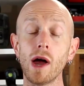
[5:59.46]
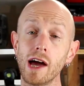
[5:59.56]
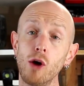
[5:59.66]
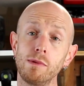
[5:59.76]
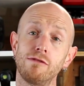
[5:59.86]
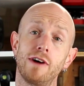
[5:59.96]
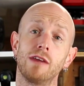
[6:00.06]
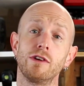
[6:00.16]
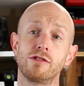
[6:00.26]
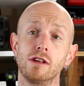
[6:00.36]
Well, I hope you
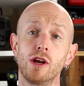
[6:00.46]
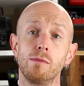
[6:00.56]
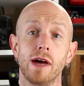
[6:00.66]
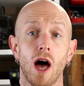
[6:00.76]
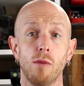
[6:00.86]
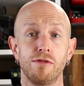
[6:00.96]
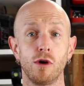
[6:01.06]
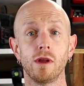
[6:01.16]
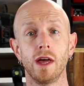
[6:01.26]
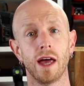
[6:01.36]
found this a little bit
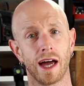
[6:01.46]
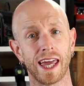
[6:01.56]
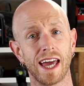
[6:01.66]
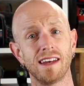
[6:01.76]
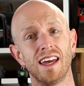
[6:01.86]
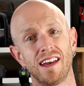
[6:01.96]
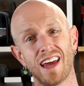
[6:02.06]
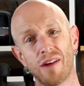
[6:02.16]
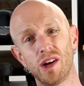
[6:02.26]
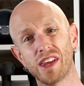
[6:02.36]
helpful. Again,
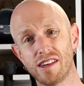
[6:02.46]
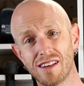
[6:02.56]
not really a